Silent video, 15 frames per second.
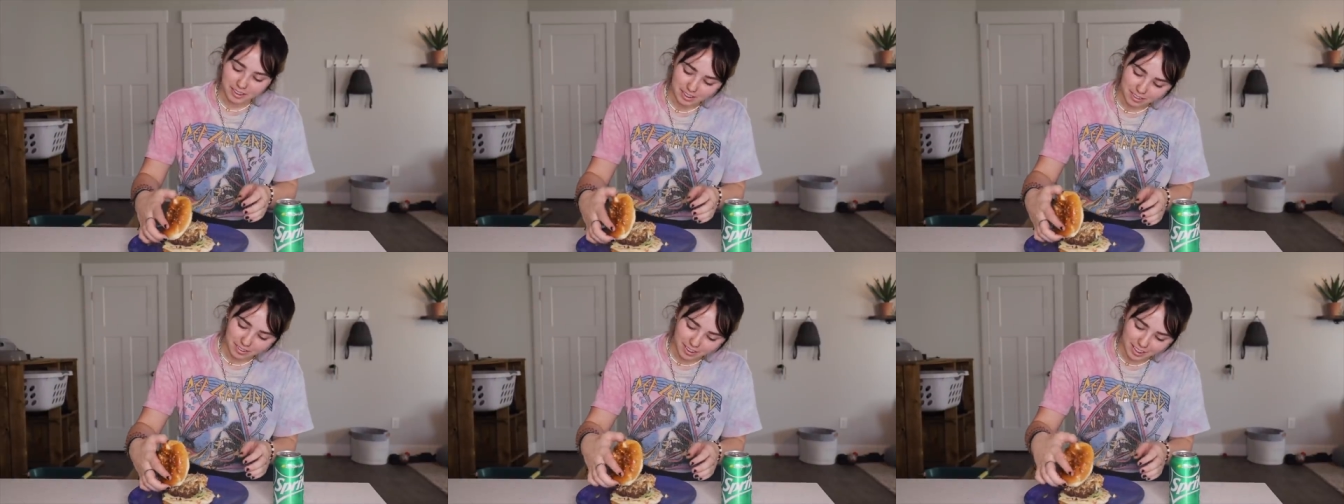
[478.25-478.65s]

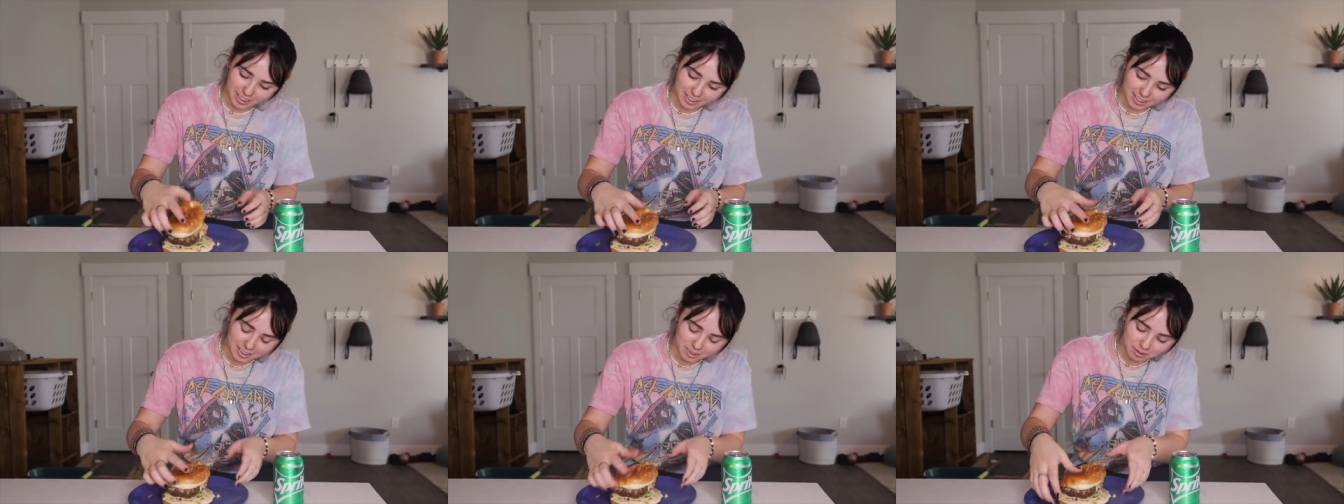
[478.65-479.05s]
All
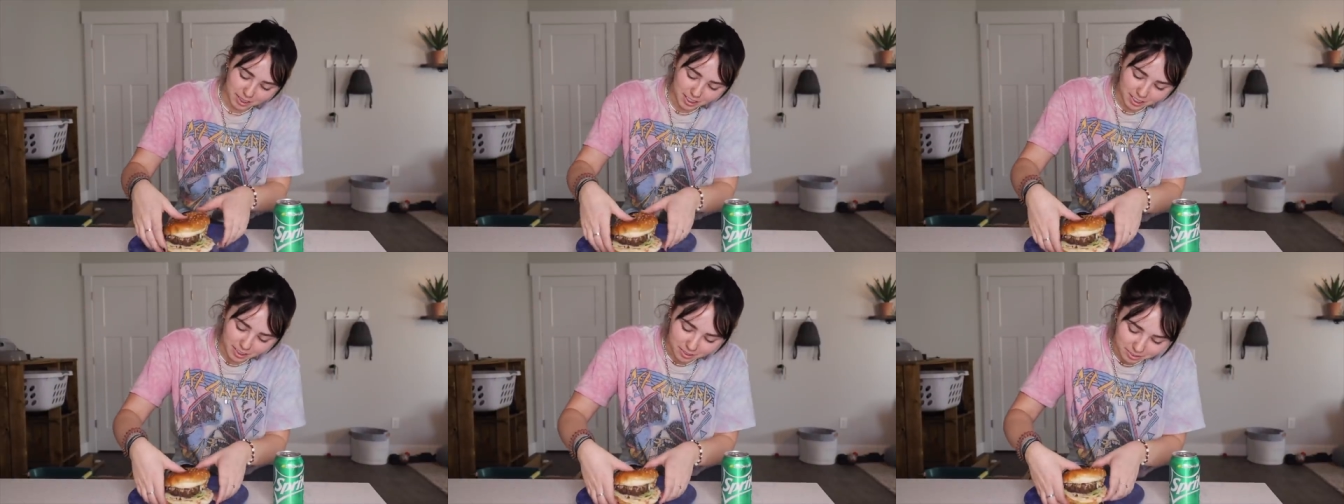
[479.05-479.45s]
right, here we
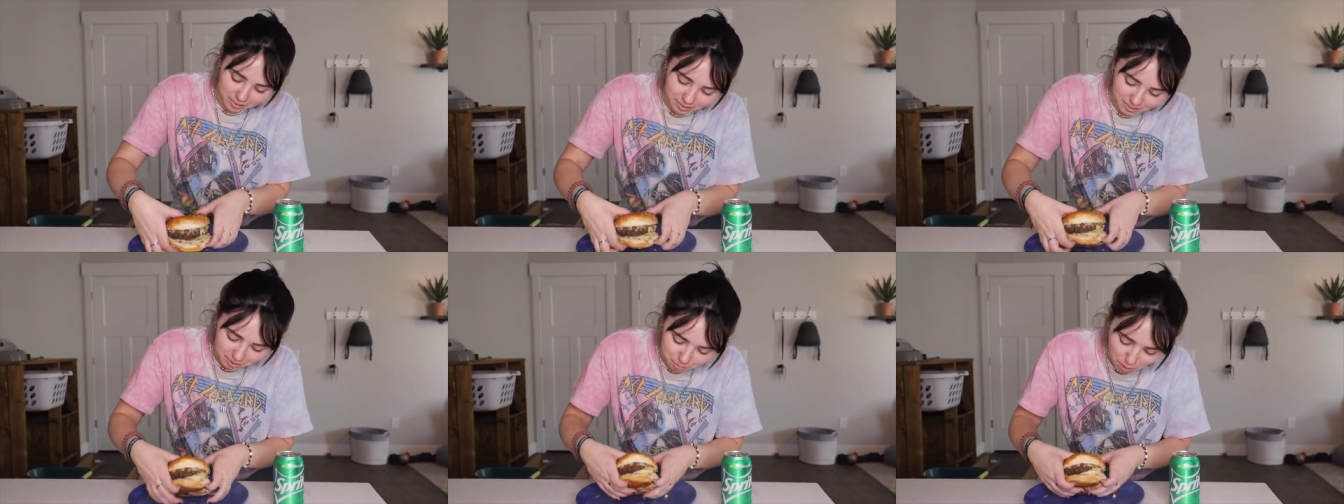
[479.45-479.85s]
go.
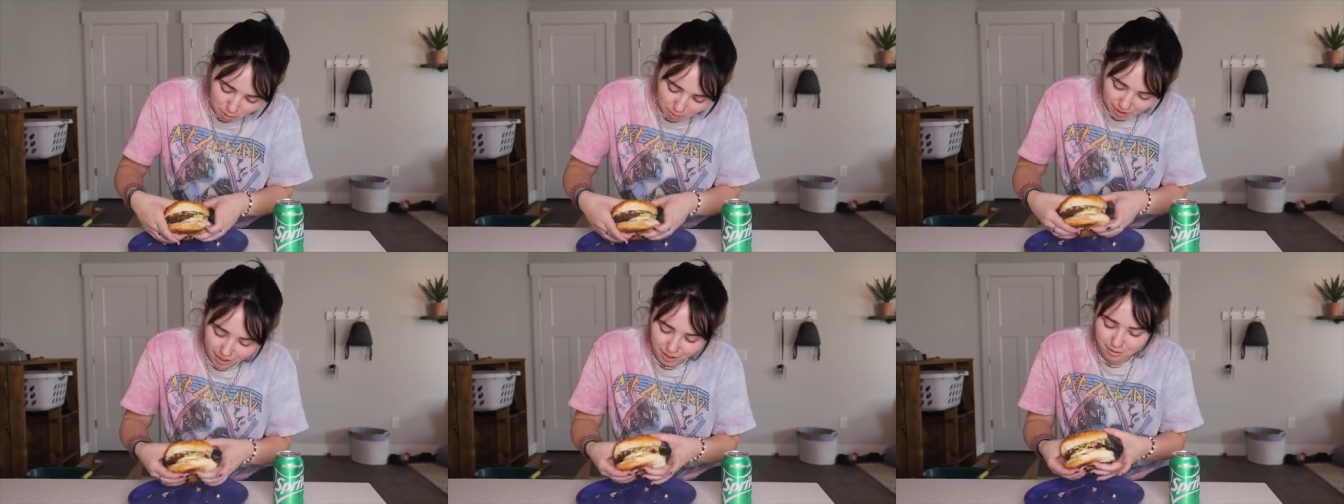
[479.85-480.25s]

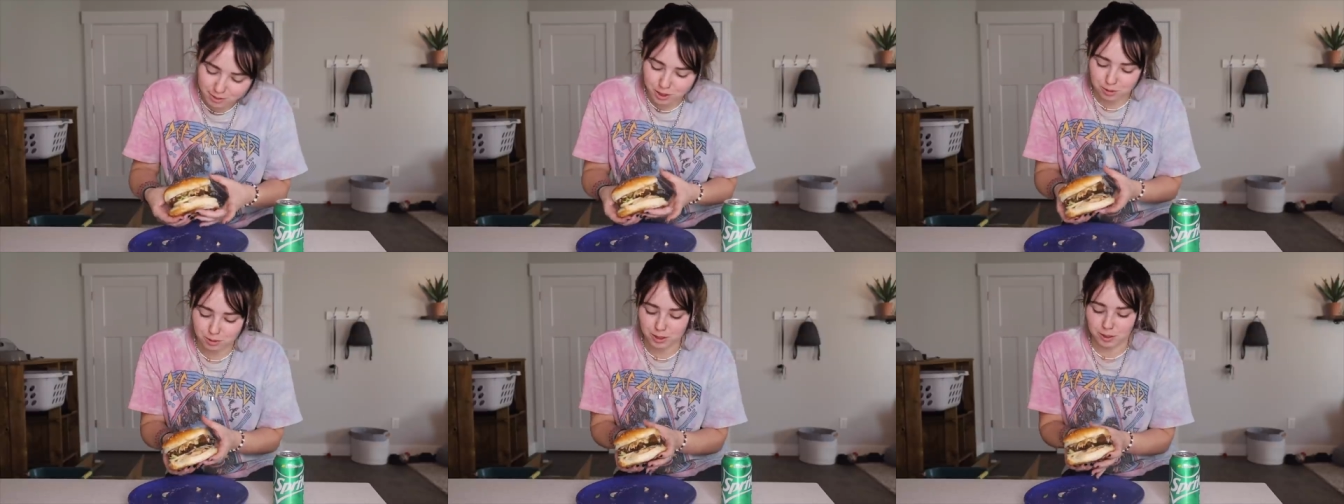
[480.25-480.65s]
Moment of
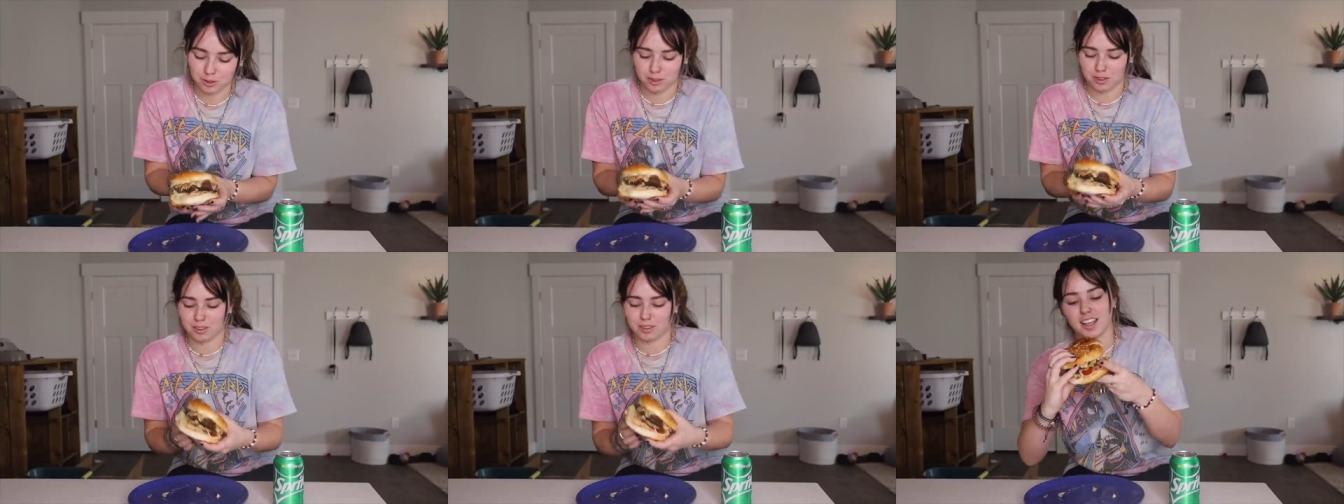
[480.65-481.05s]

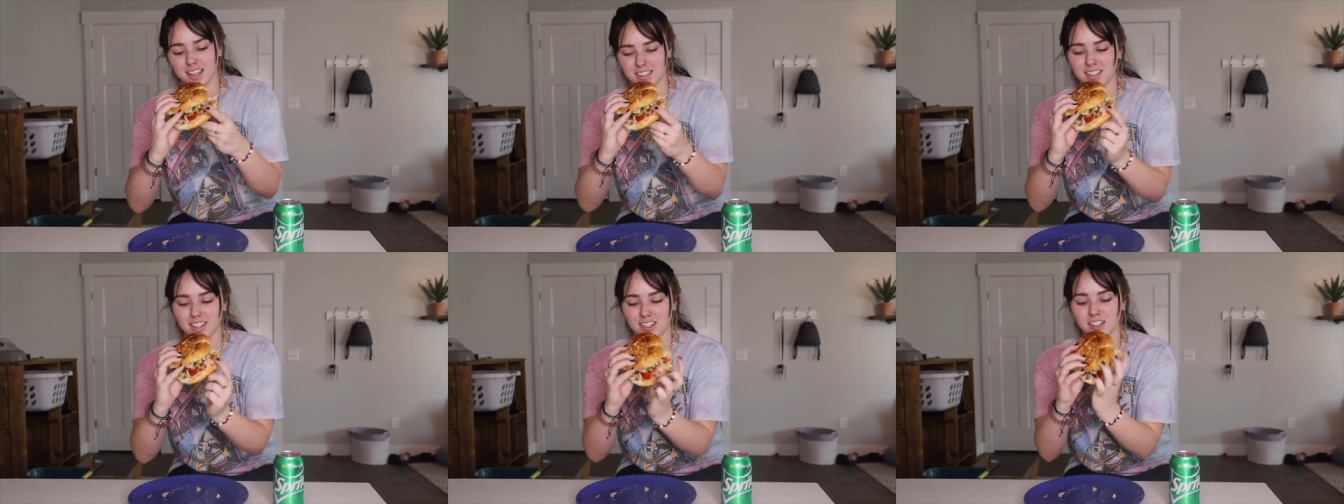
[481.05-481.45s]
truth.
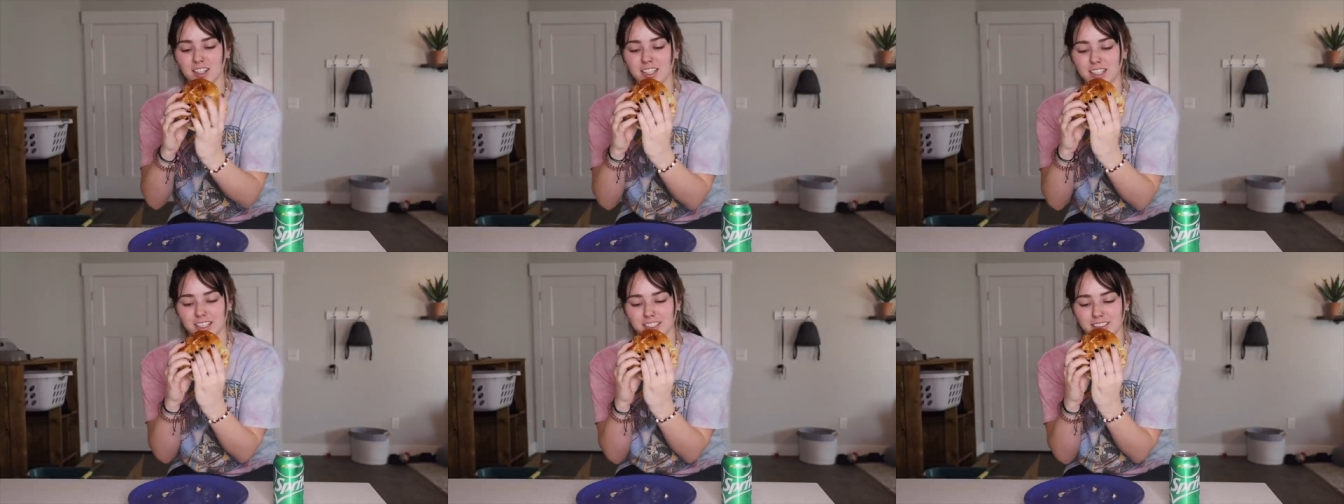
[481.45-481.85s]
Is it
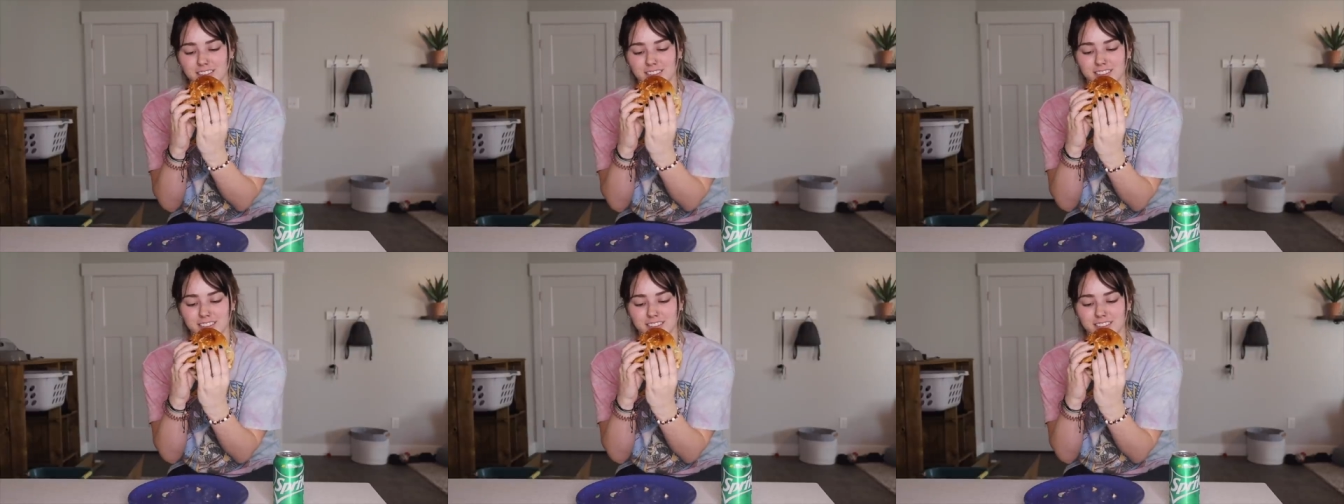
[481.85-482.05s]
good?